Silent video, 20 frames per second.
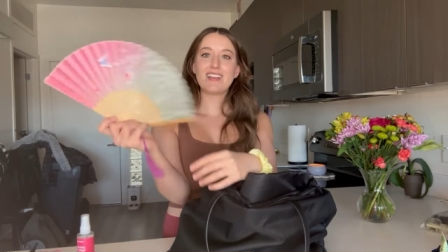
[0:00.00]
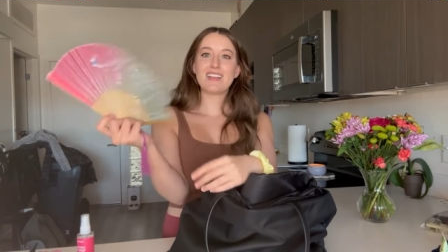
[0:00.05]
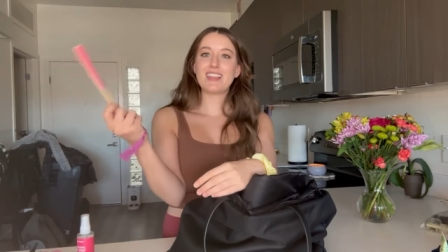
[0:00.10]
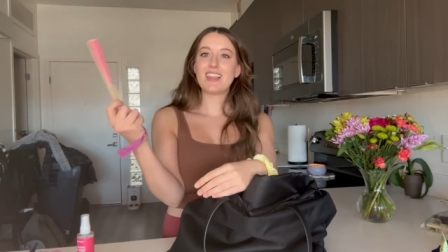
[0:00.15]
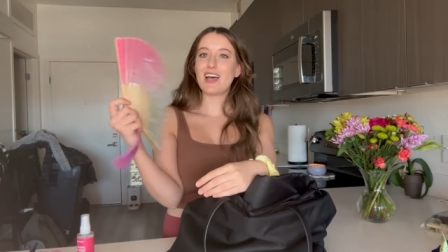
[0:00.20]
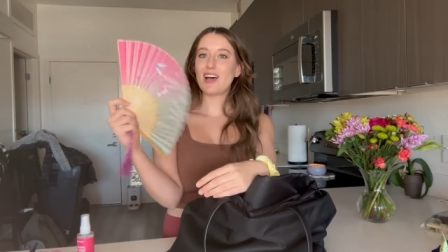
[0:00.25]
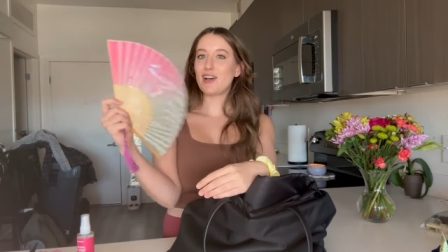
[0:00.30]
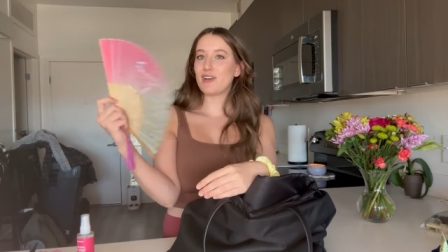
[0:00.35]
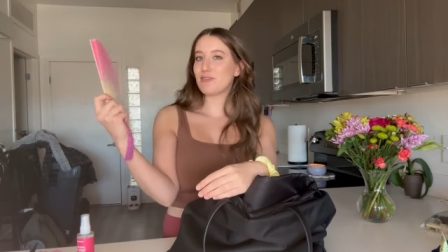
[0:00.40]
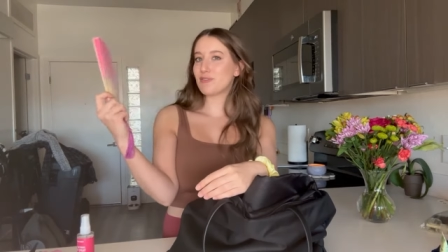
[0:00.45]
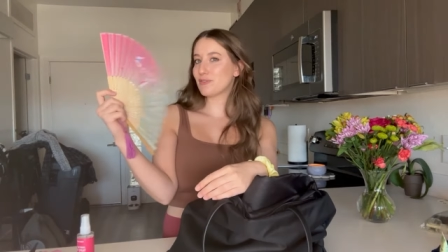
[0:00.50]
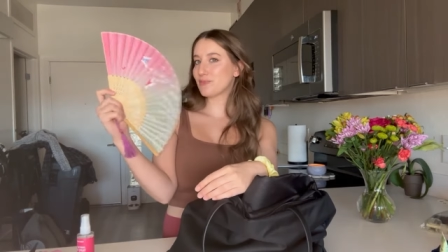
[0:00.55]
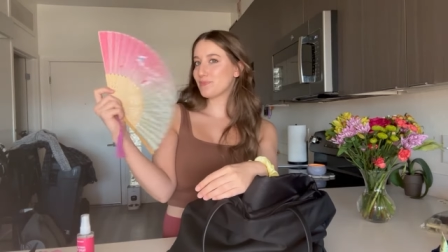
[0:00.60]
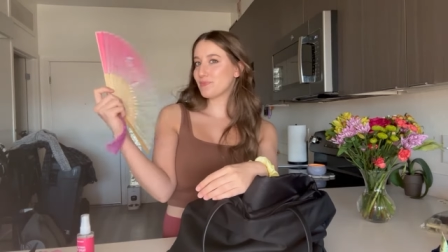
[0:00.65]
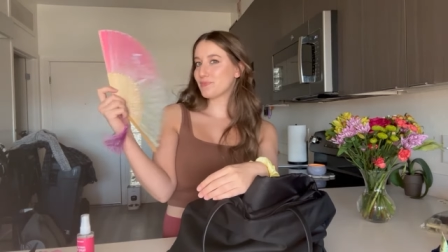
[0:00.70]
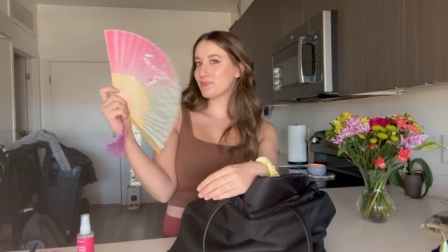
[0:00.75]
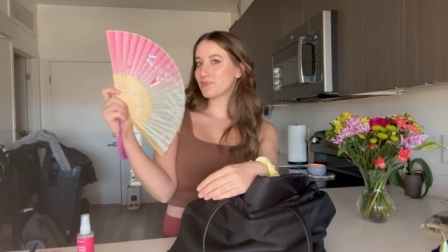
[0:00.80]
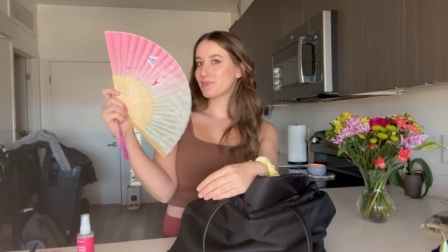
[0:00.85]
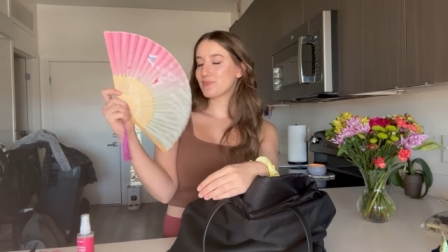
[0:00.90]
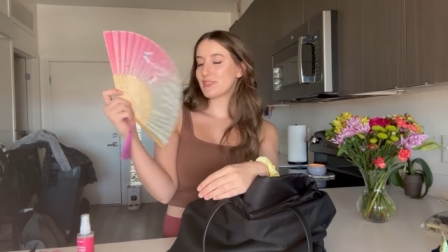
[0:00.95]
Love.
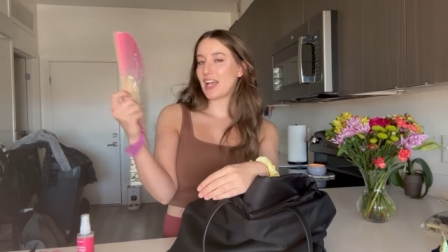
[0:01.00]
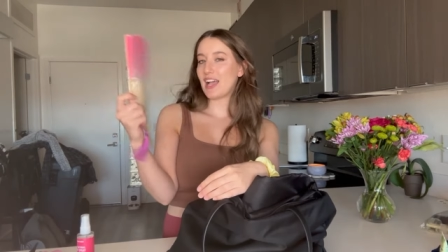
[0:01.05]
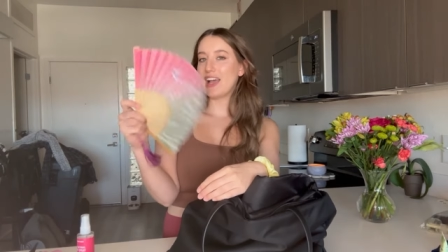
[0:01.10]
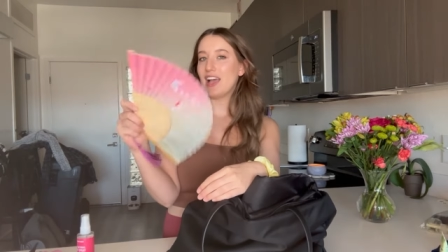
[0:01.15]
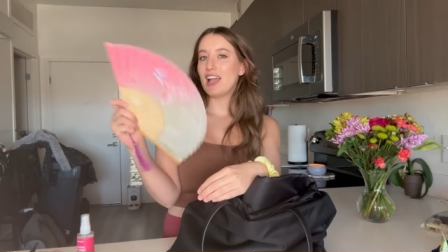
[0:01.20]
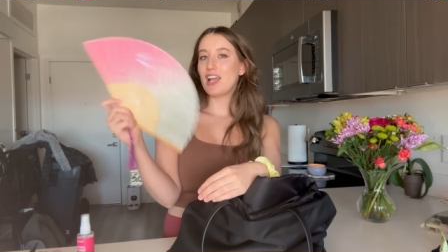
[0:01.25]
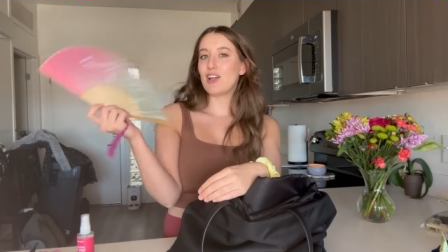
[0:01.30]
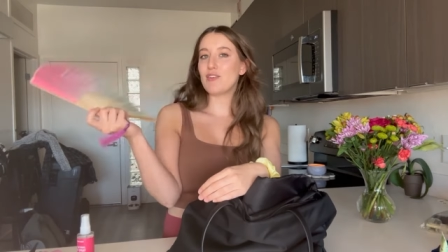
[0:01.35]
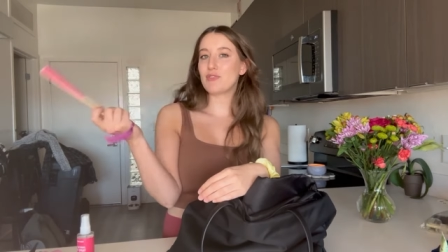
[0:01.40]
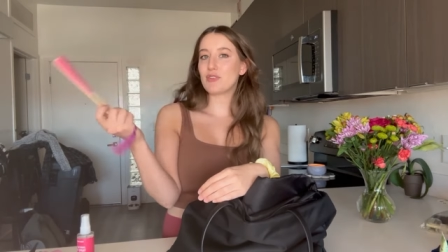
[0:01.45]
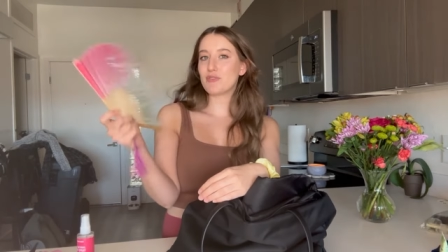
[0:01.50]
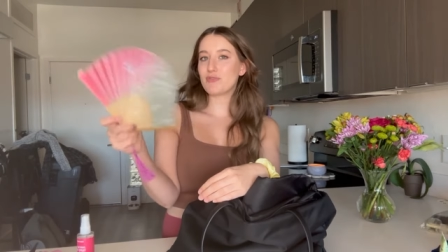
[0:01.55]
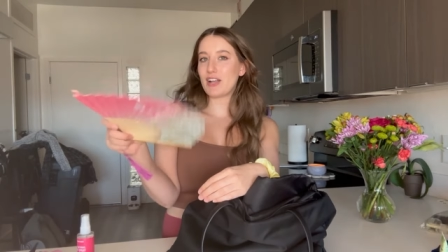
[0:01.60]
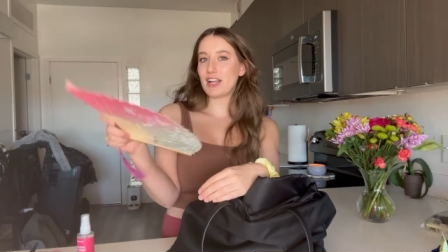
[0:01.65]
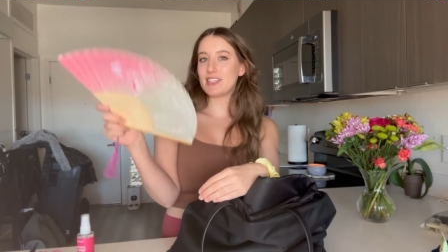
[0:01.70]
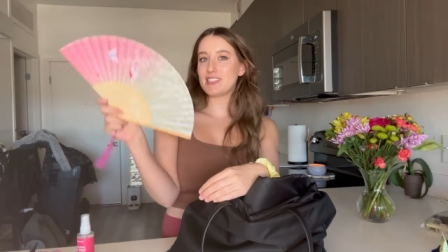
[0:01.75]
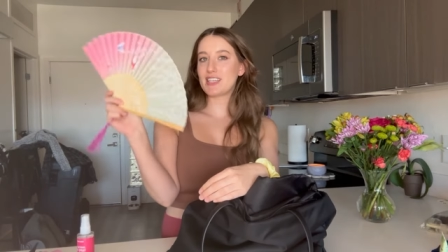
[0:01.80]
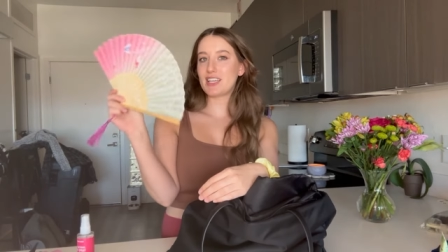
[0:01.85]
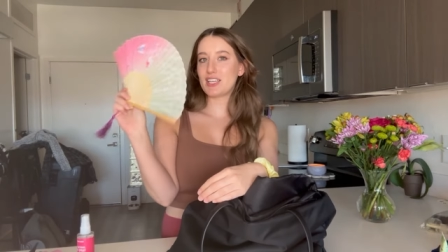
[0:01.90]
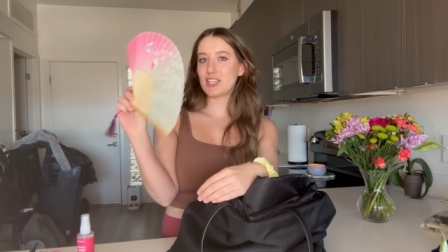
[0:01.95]
If you're a
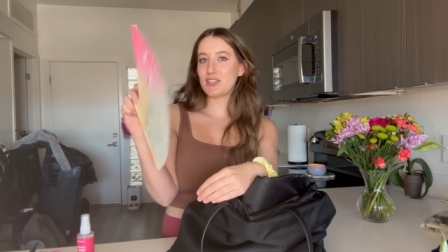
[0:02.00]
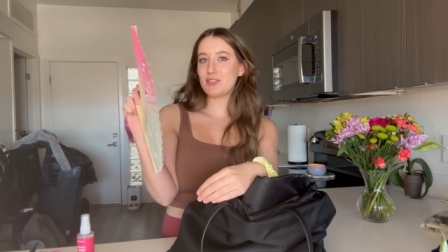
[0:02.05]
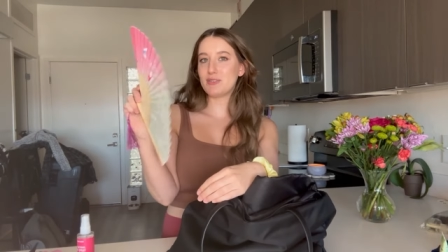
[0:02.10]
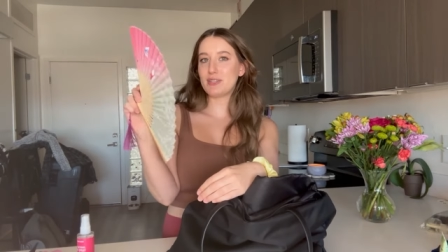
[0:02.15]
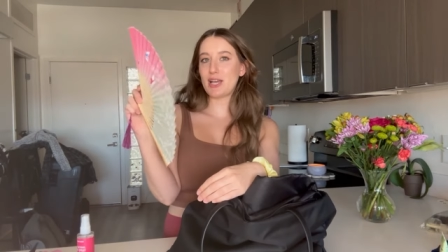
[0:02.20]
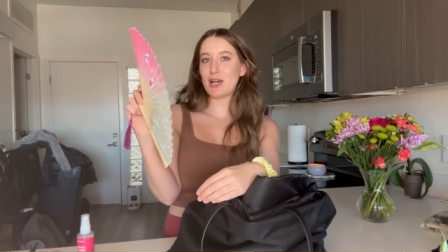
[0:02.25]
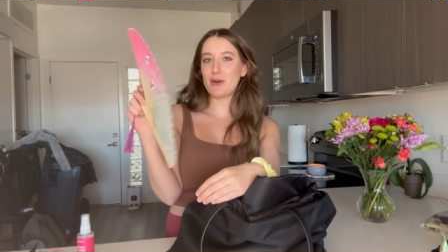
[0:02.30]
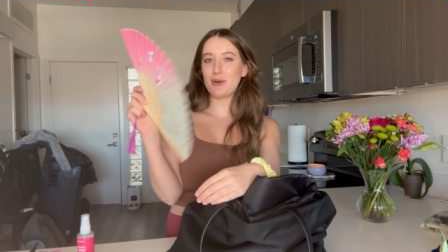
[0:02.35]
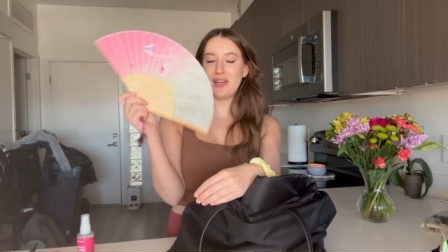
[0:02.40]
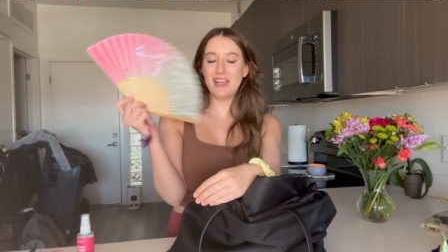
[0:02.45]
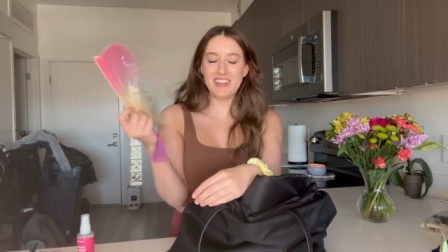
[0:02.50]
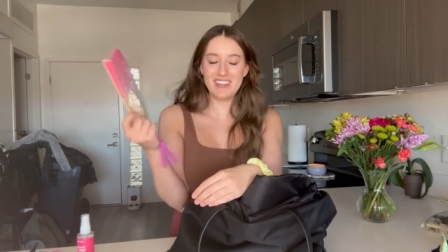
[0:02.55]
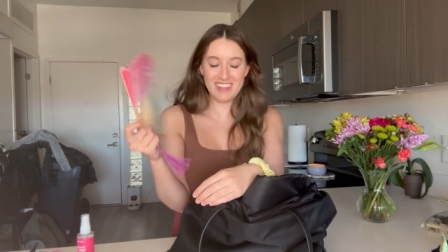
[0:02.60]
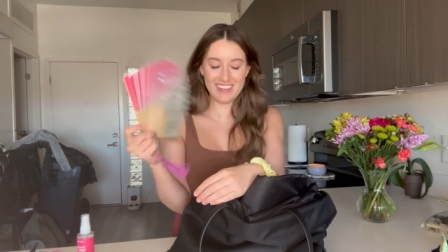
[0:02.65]
flight attendant, you know,